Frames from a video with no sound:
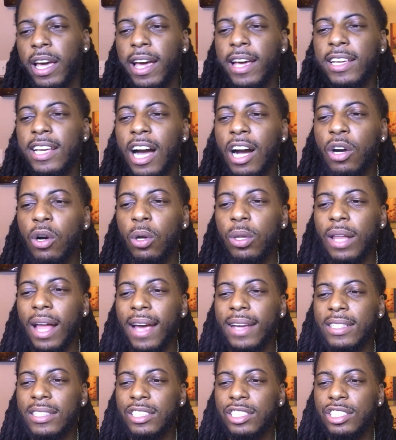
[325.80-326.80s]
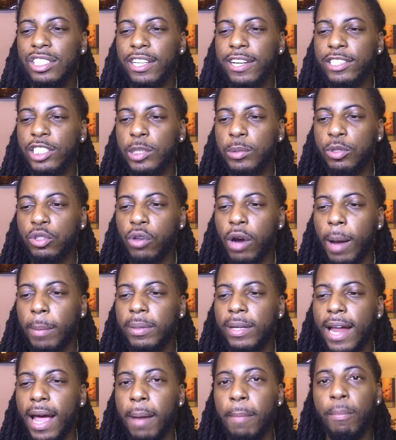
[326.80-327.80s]
Hey, y'all go like and share and subscribe
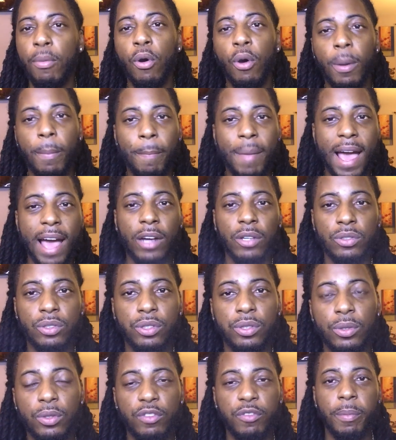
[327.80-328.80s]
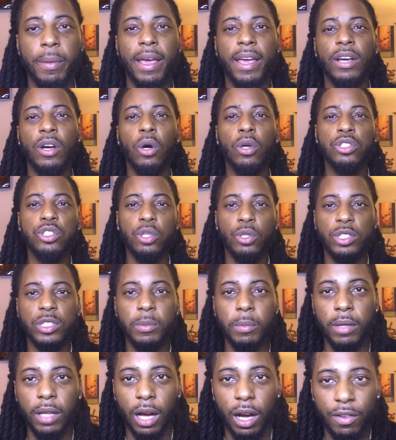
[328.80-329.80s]
to that boy Battle Truth, man. Go show
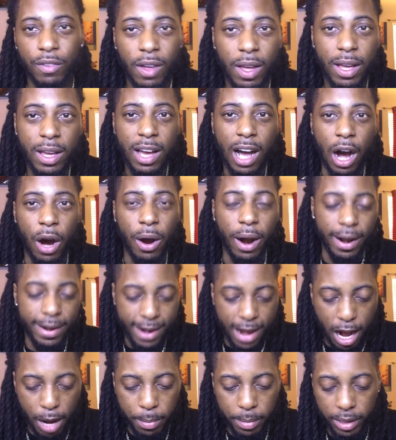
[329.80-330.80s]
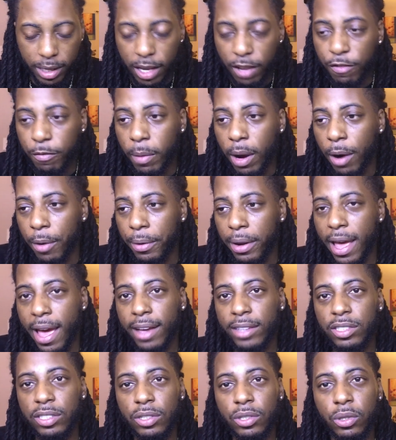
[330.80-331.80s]
some love. Alright, now I'm gonna give my
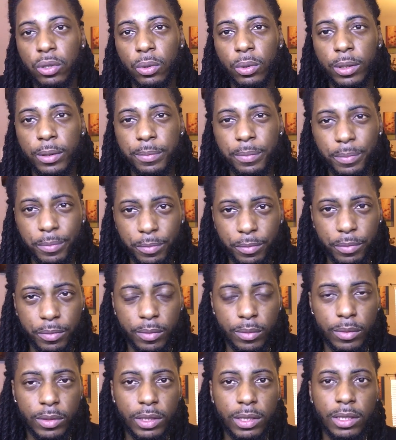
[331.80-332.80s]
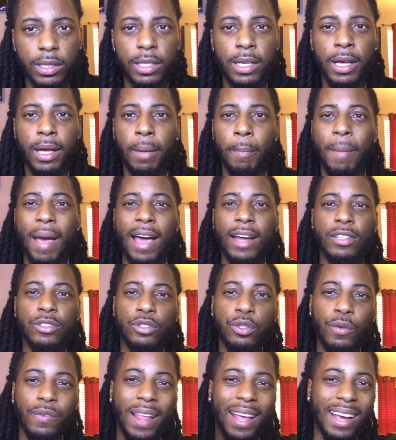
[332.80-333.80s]
reaction to it. Battle
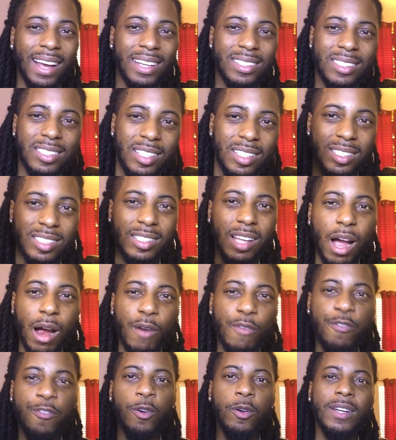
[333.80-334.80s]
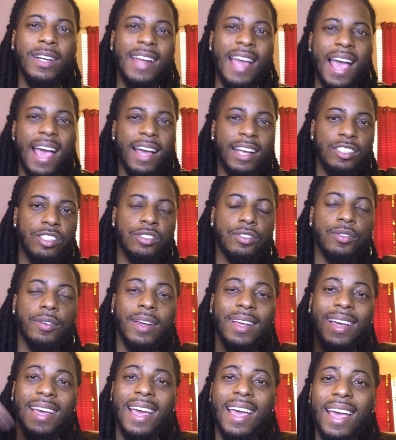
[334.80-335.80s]
Truth, like I said, Styrofoam and
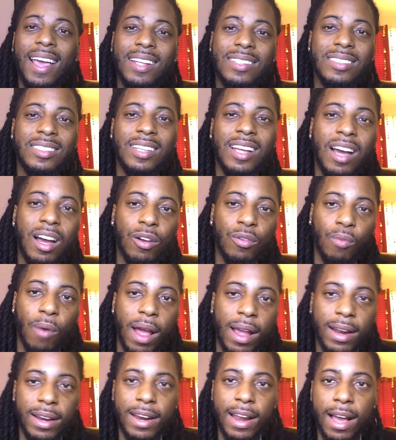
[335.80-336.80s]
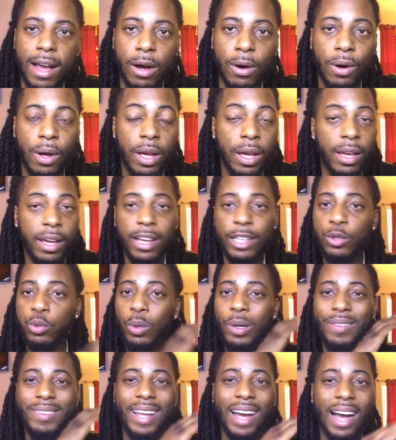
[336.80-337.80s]
Ashtray, hands down, right now, is
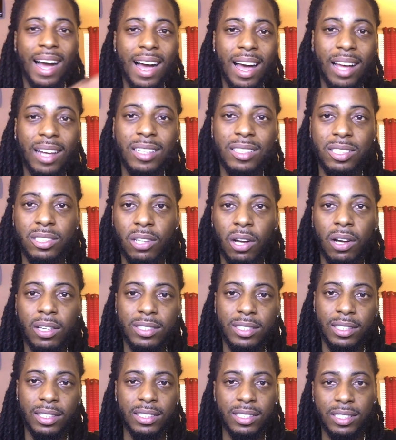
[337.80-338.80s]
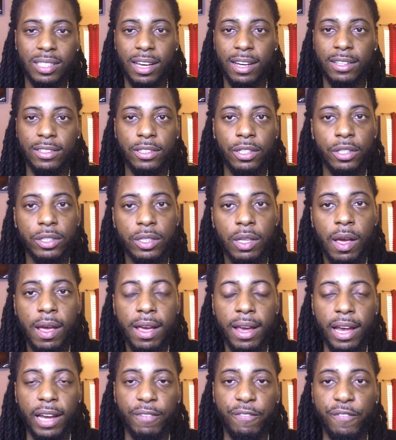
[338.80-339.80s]
one of the hottest songs in the sectors.
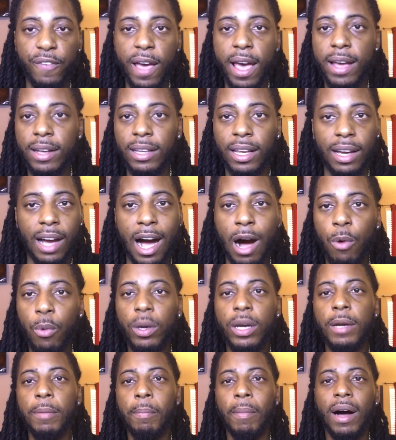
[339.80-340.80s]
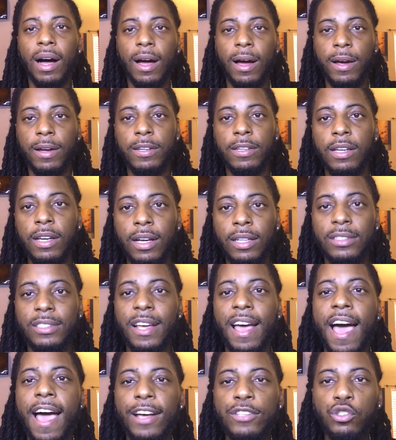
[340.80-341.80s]
In fact, like, I wouldn't mind
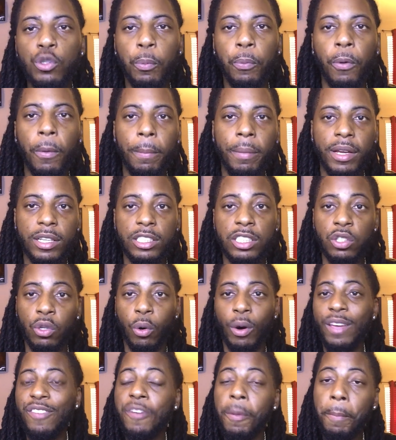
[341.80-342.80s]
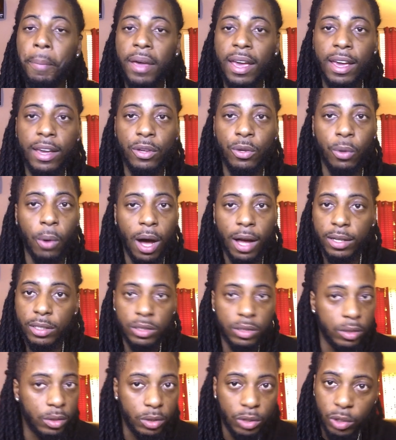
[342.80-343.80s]
to ask you permission or even pay you.
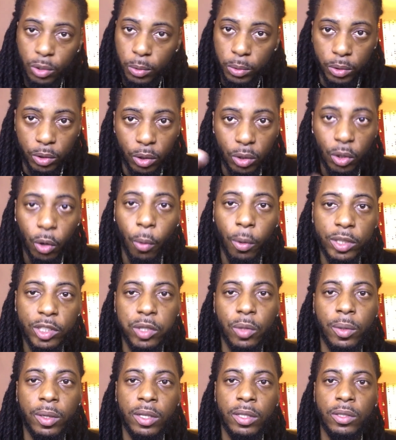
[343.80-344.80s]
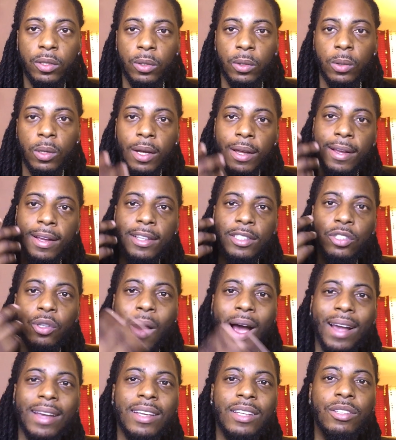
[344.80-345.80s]
You do what you want to do so
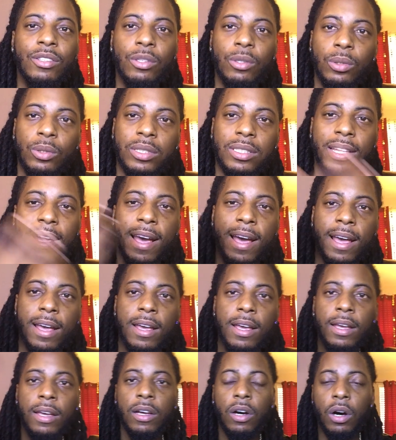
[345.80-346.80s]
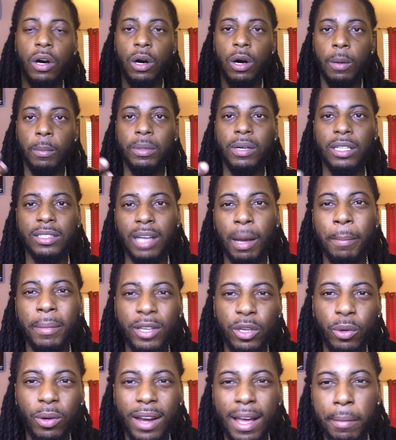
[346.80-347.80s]
I can use that. Because, I
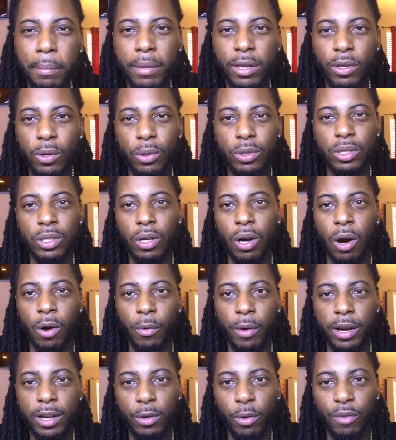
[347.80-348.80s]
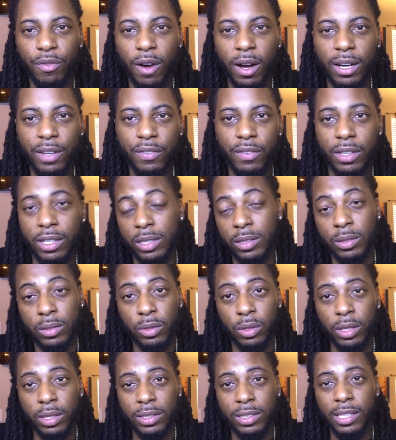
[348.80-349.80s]
mean, you let me use it already without even, because
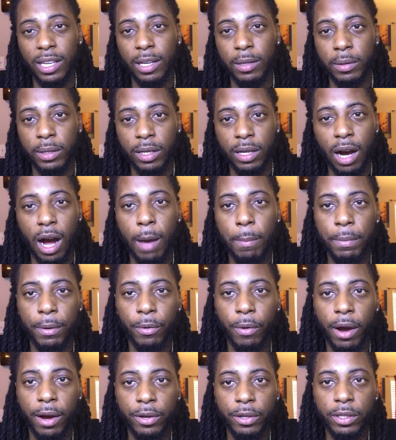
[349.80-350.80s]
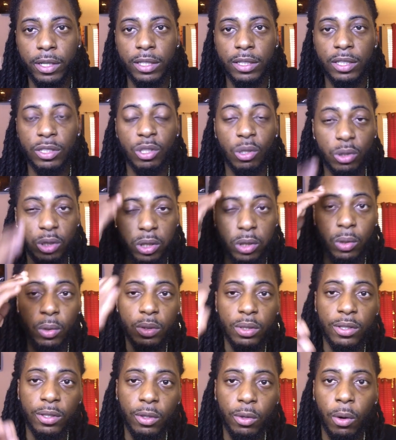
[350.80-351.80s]
you didn't take a copyright or nothing. So
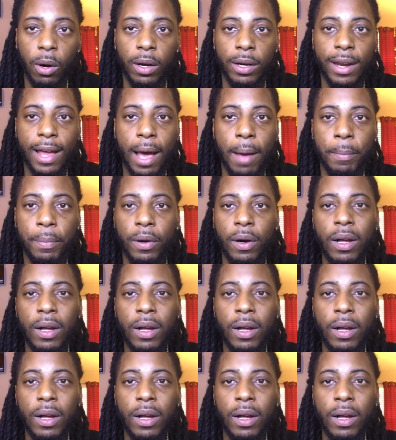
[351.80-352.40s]
salute to you on that.